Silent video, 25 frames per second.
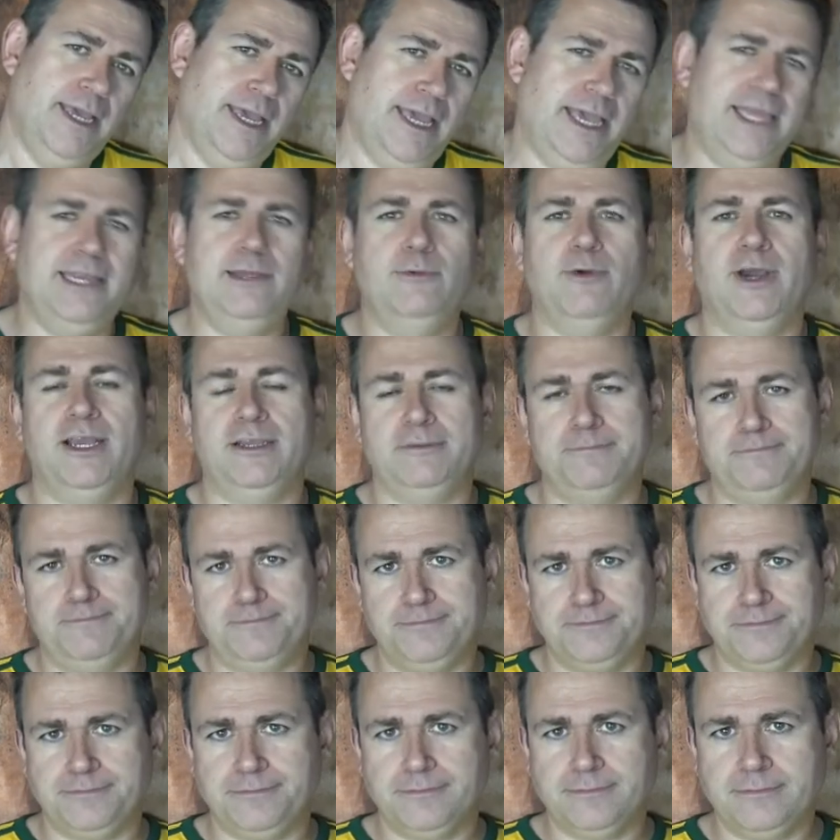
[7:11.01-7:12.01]
Anyway,
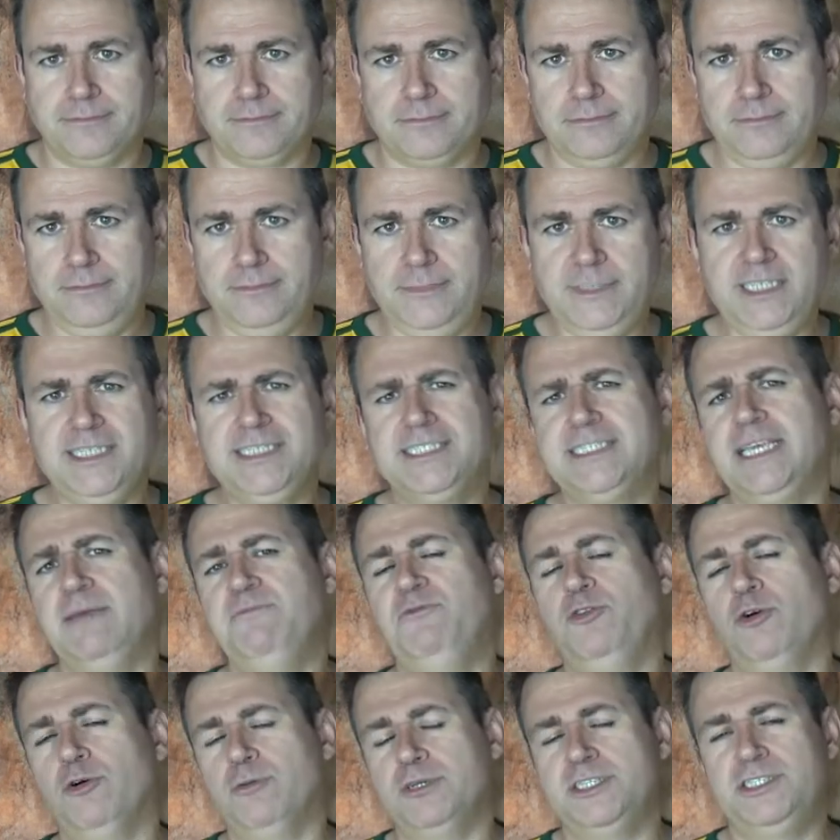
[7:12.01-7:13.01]

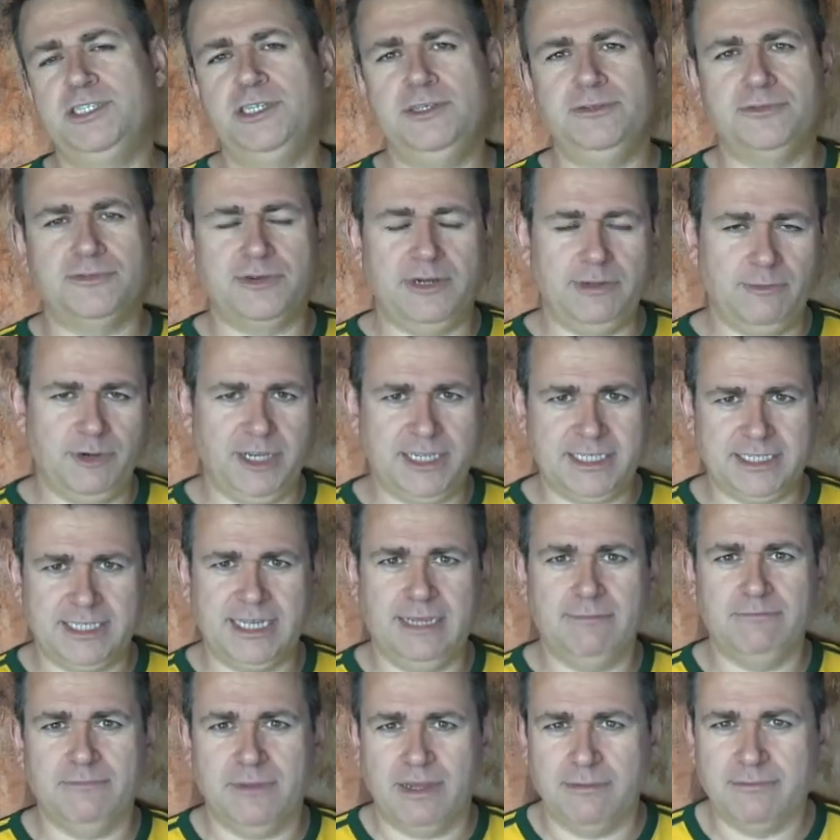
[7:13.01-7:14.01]
skip forward two, three weeks.
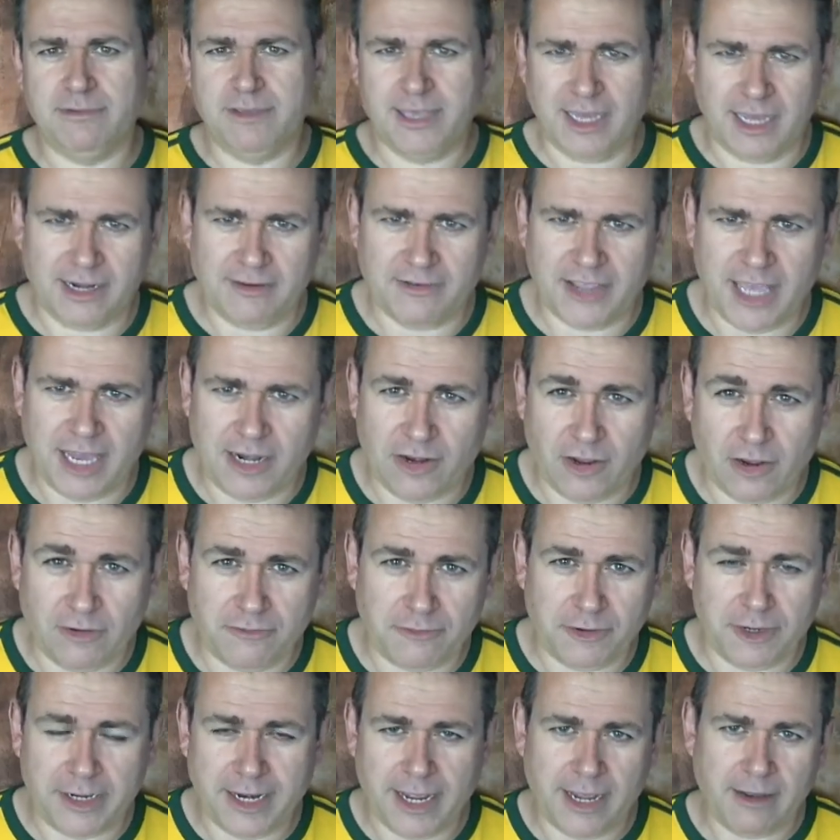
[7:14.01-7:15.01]
I'm, I'm kind of getting
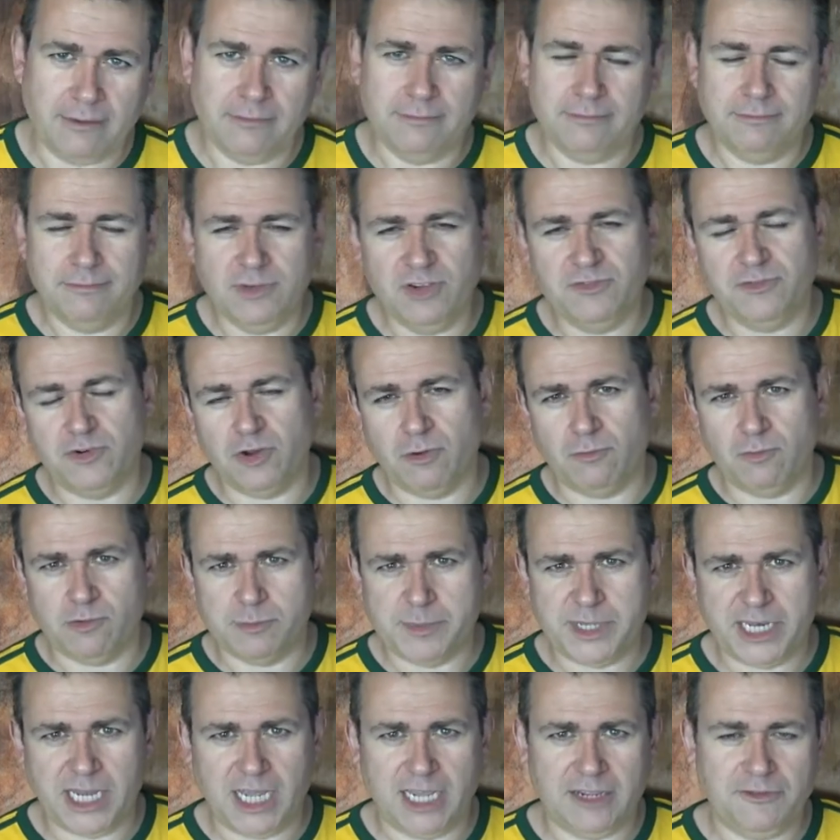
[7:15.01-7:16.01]
over it now, I'm moving on
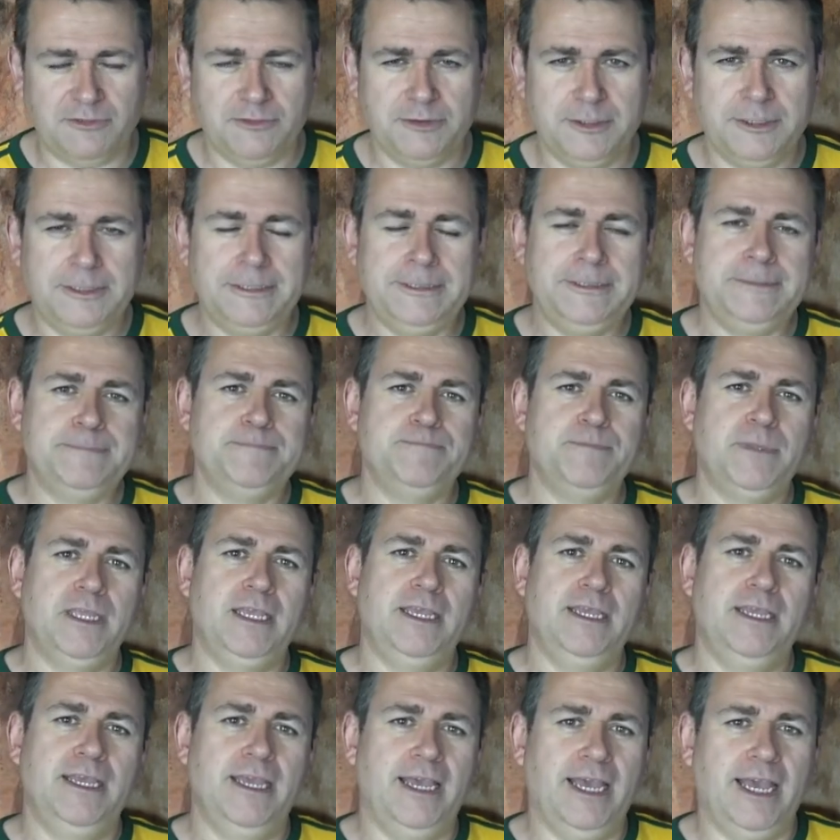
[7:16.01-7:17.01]
with my
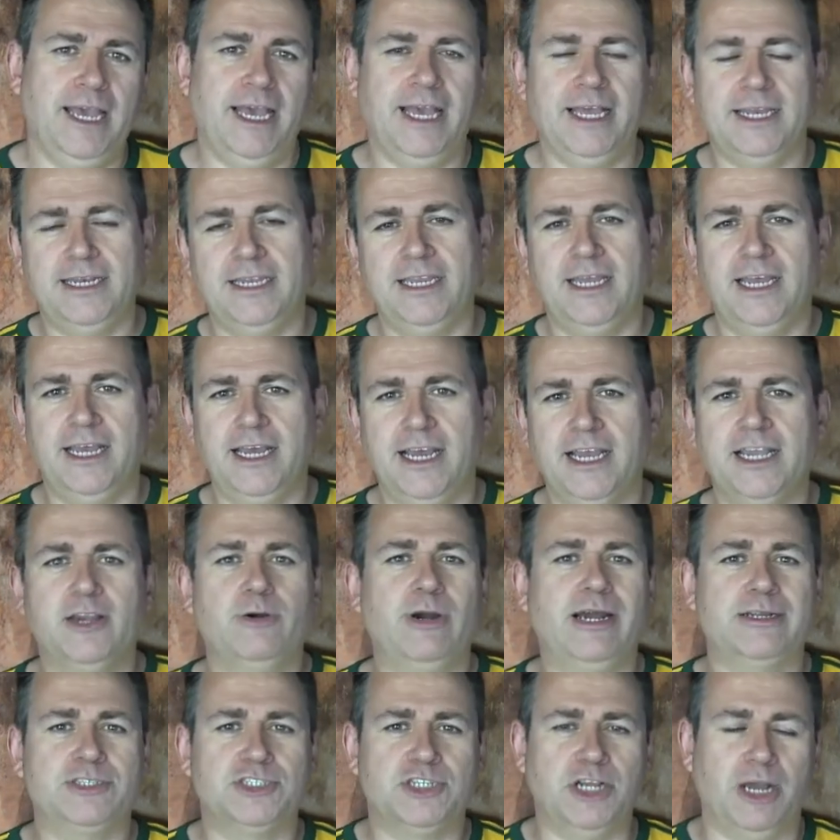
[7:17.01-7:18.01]
life. And uh, I
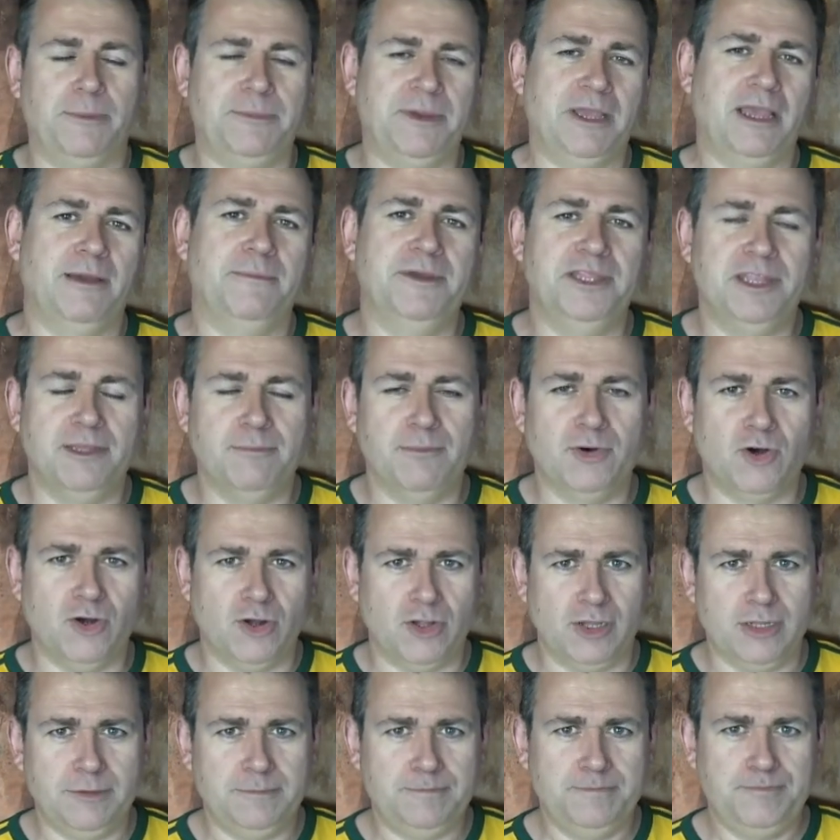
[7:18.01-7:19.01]
go out shopping. I'm in the
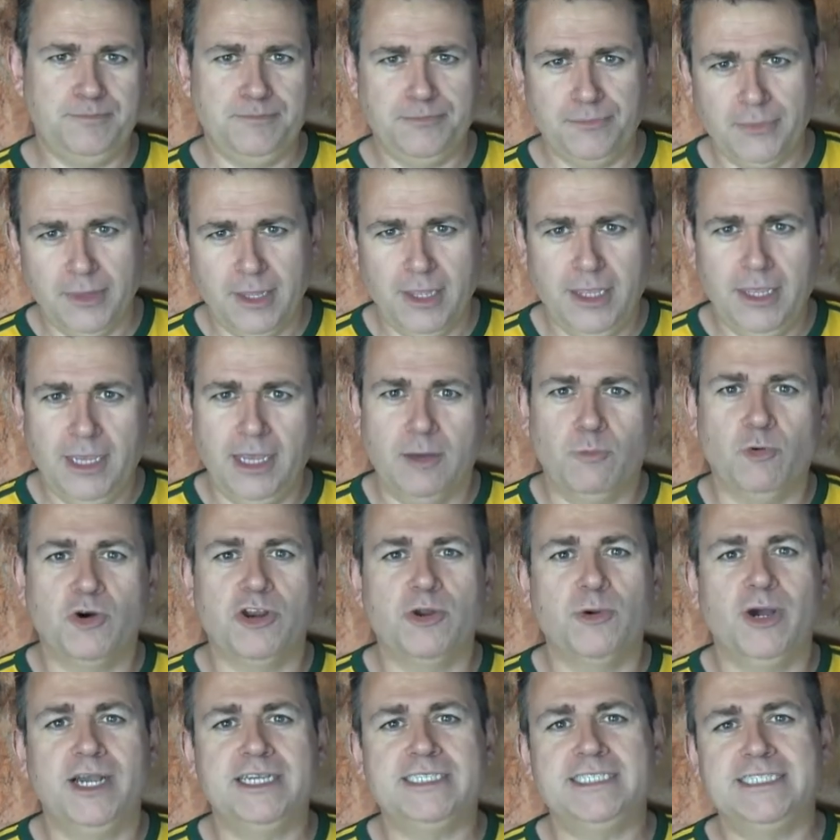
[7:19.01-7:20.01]
mall. And
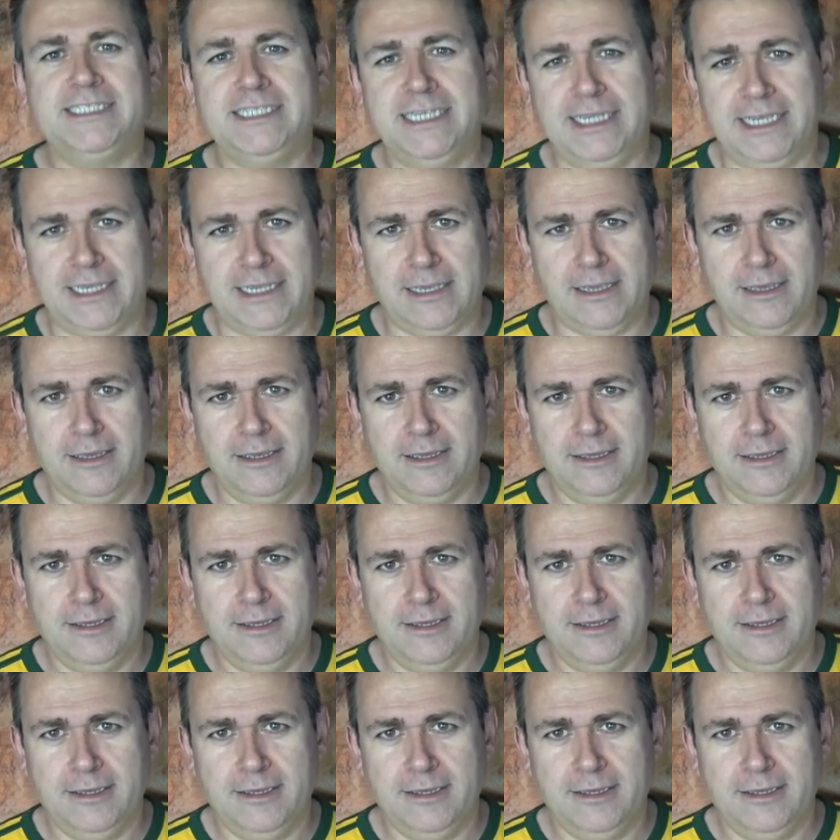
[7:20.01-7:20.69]
what do I see?